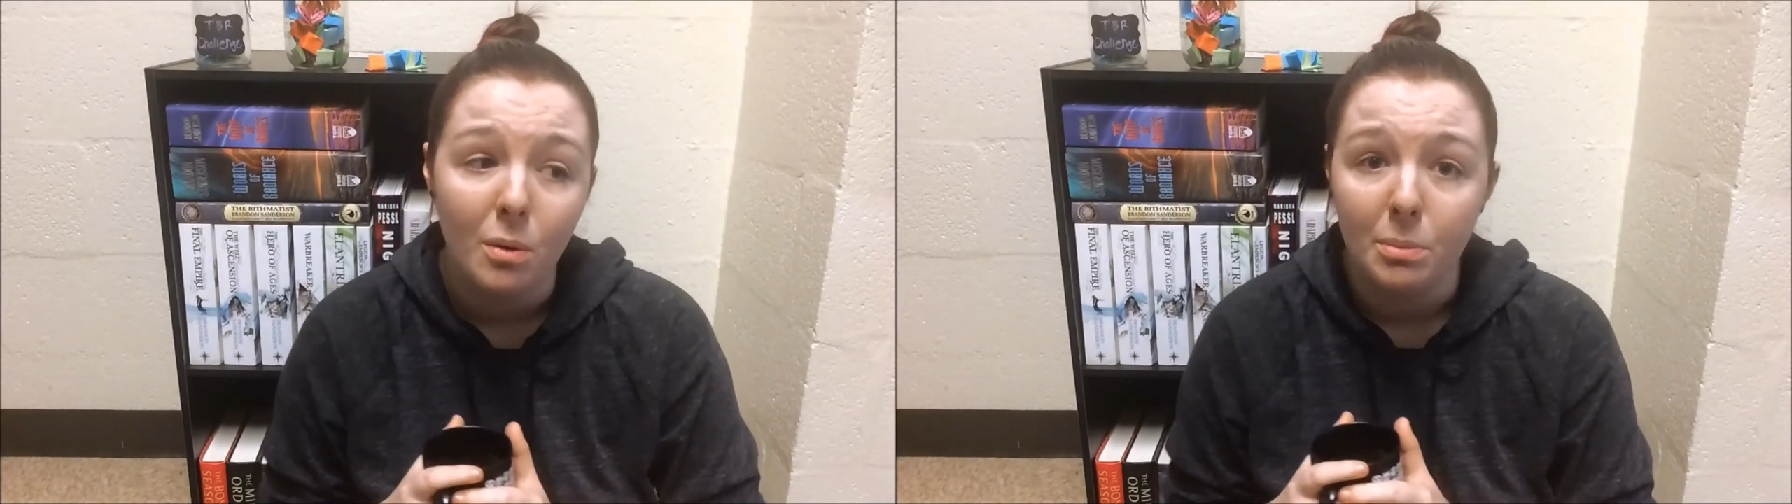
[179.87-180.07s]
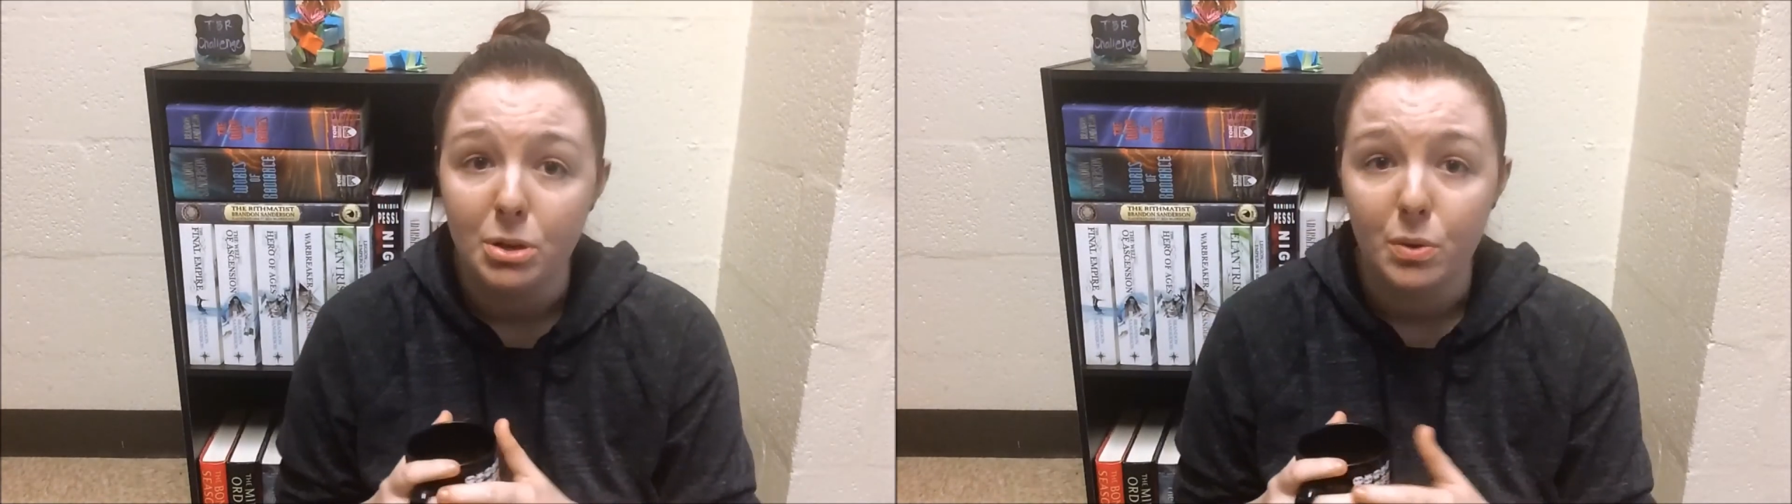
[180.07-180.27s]
I
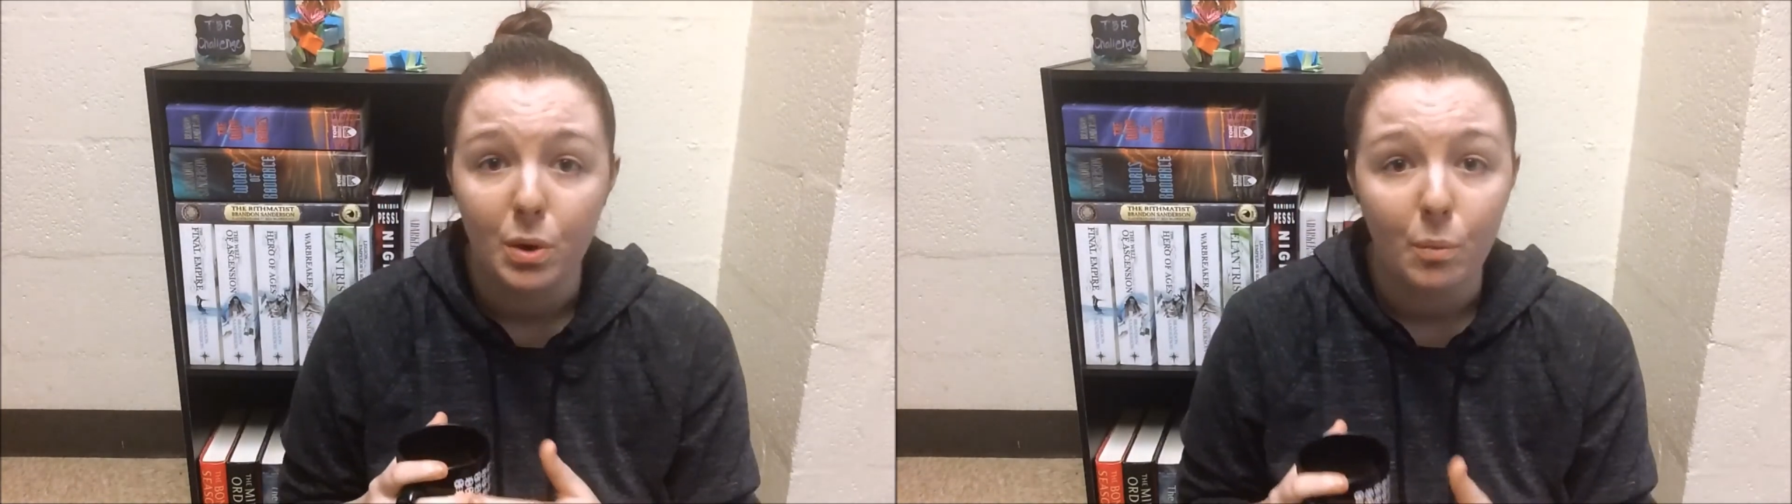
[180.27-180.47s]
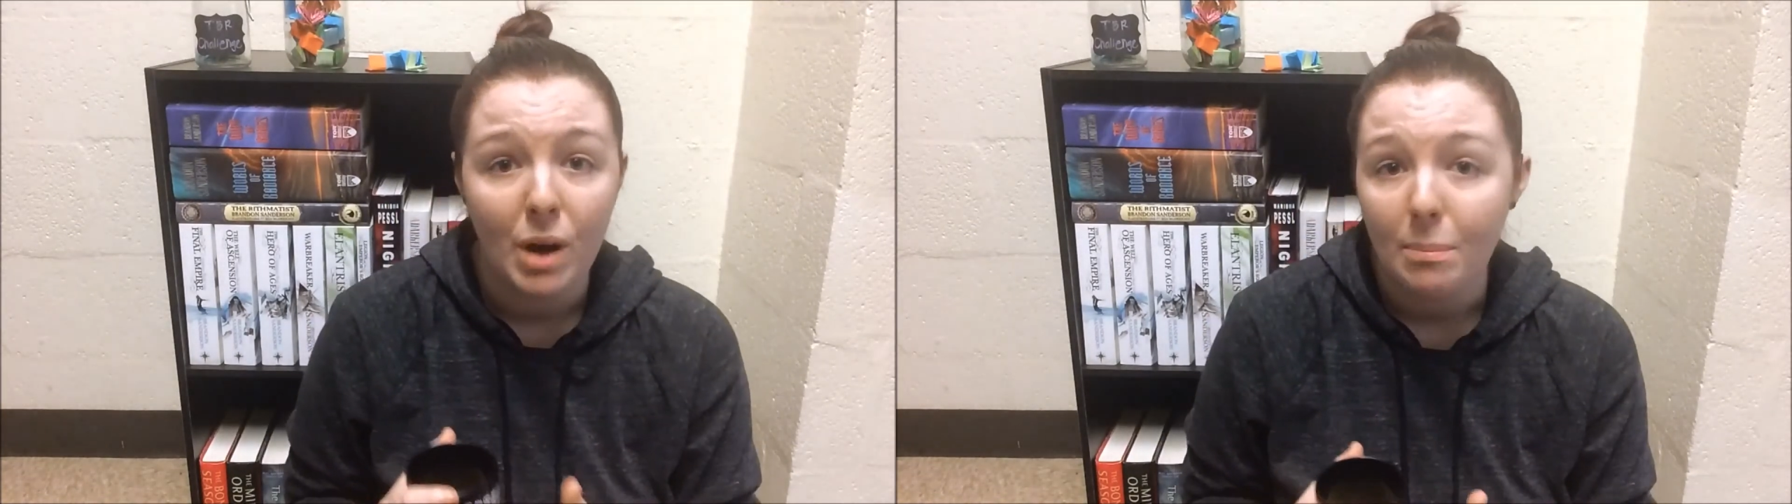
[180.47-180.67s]
will be
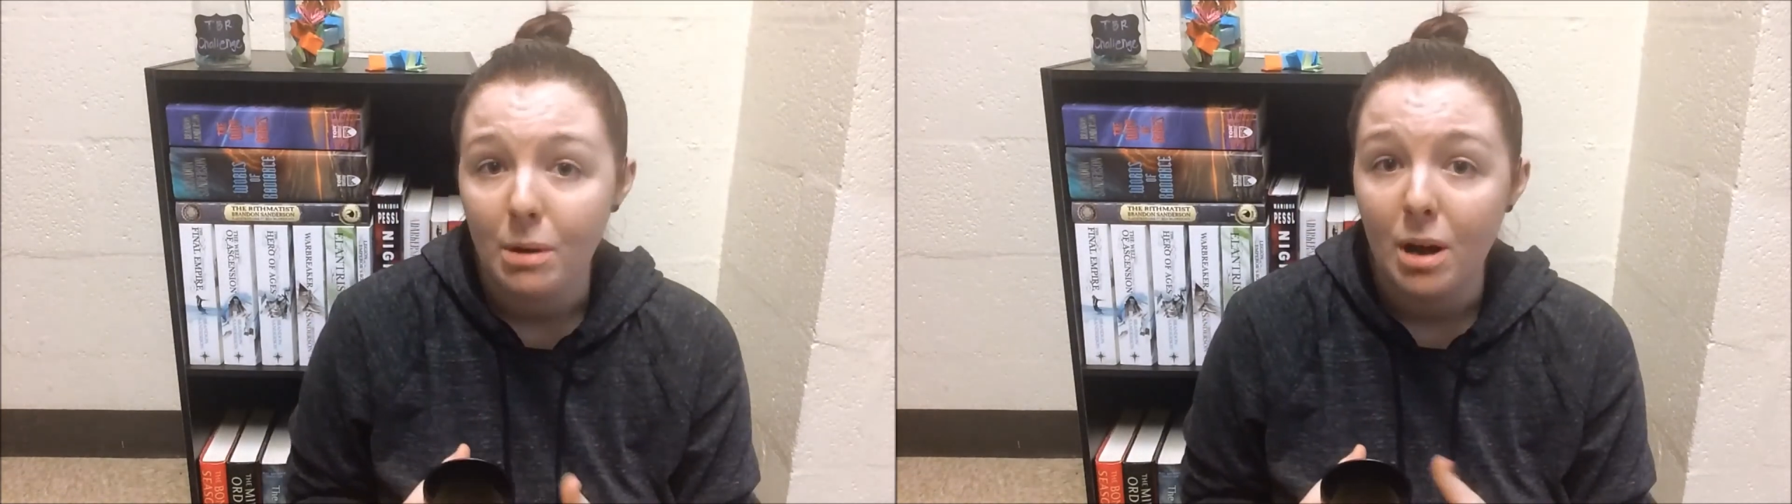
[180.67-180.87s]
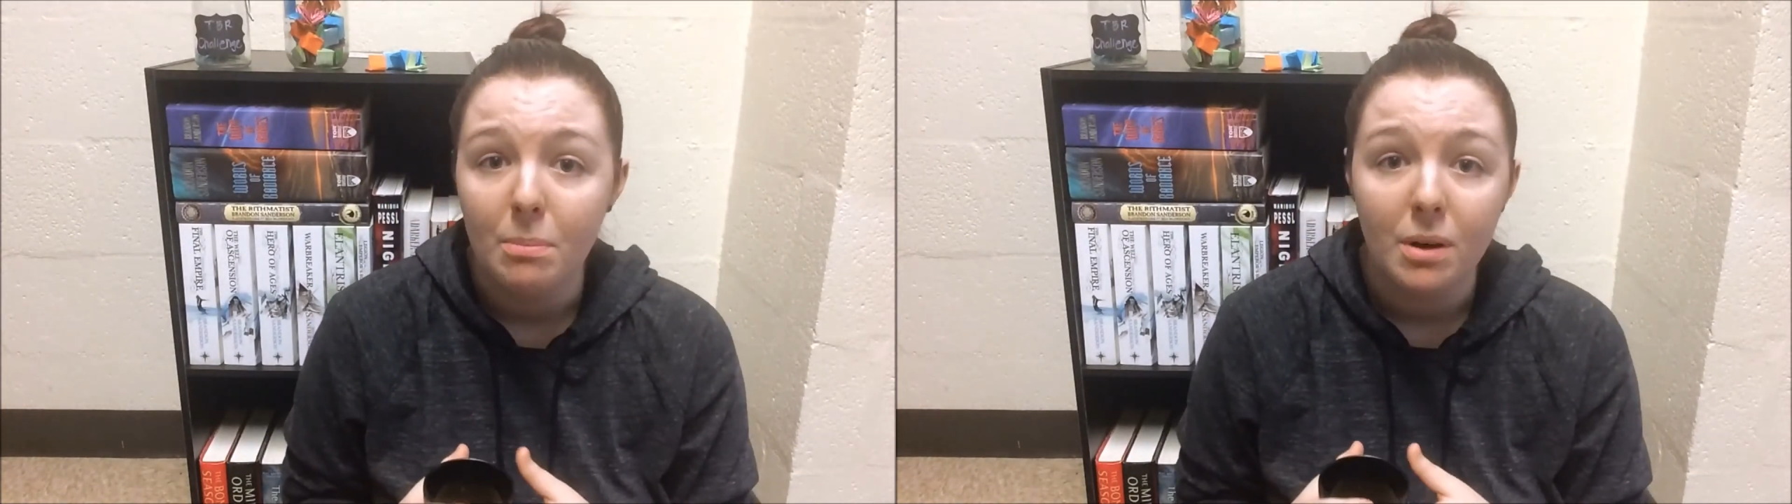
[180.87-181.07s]
doing a wrap
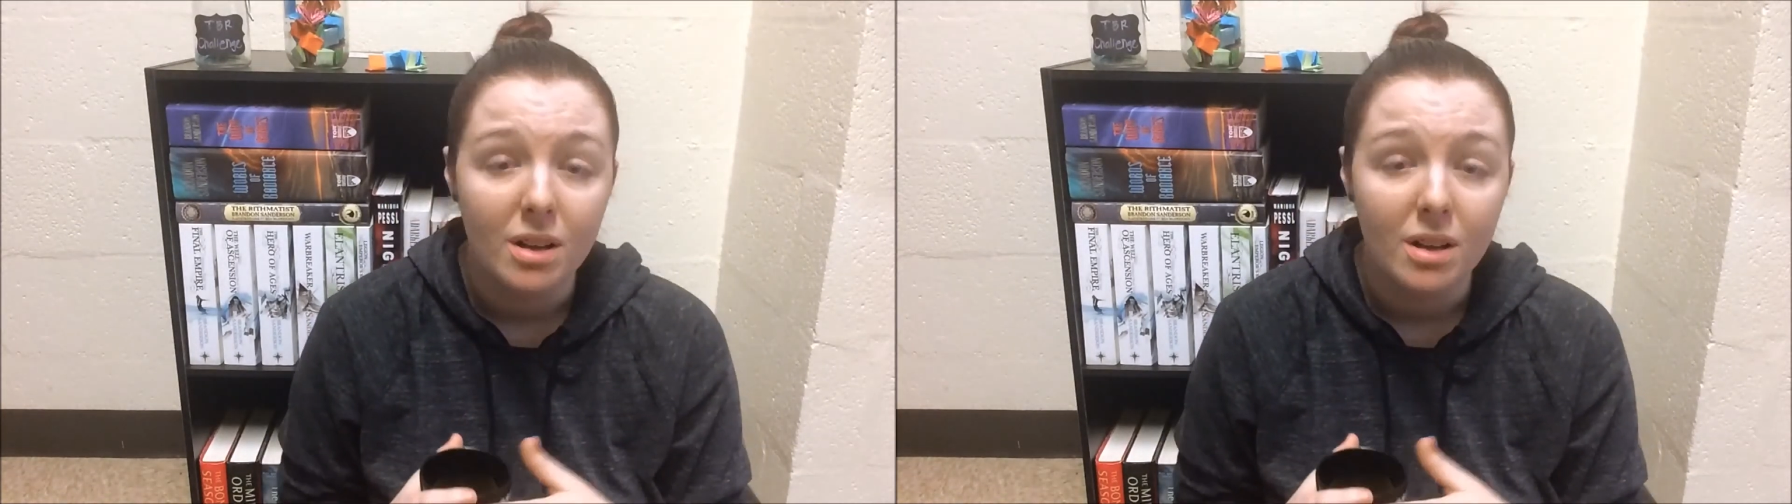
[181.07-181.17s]
up,